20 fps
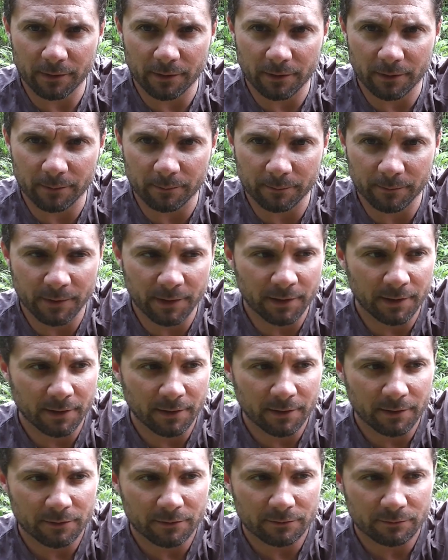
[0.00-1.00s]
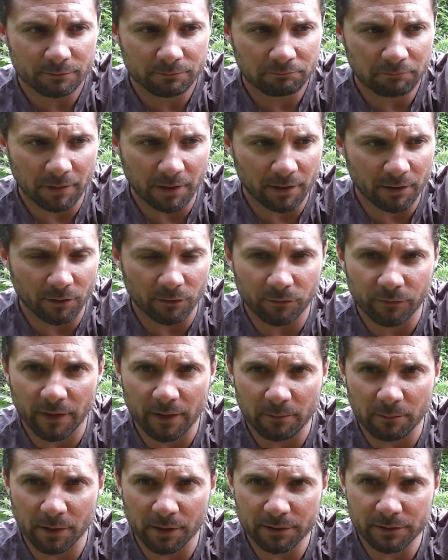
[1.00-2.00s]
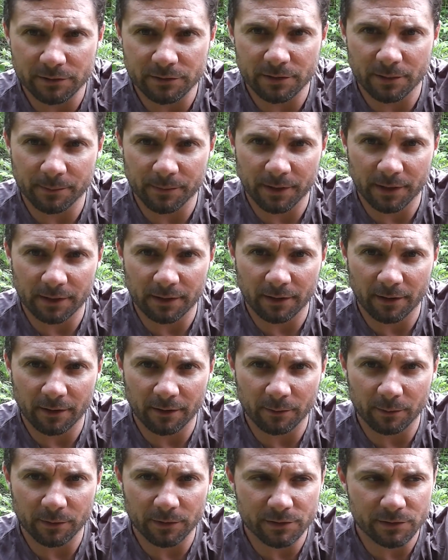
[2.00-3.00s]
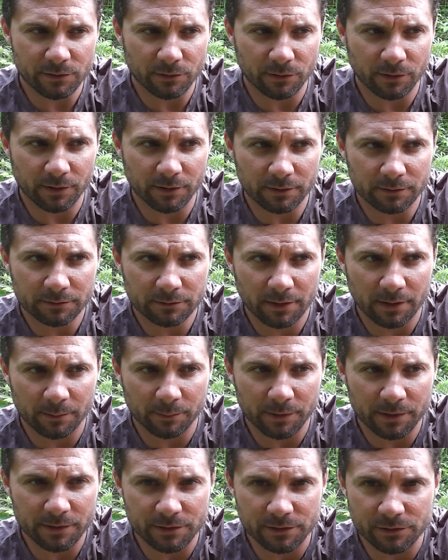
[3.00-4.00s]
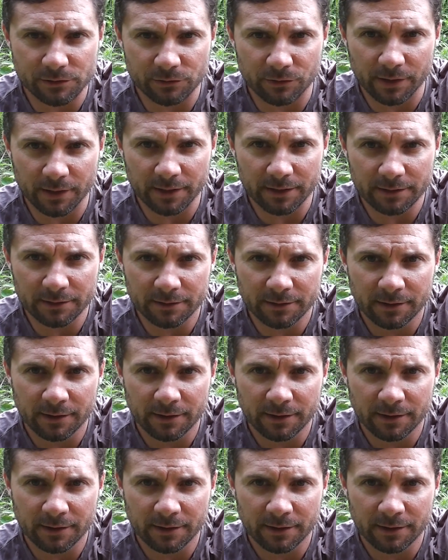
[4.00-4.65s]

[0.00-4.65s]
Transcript: Um, I don't know, five bucks or something at the hardware store, a piece of string.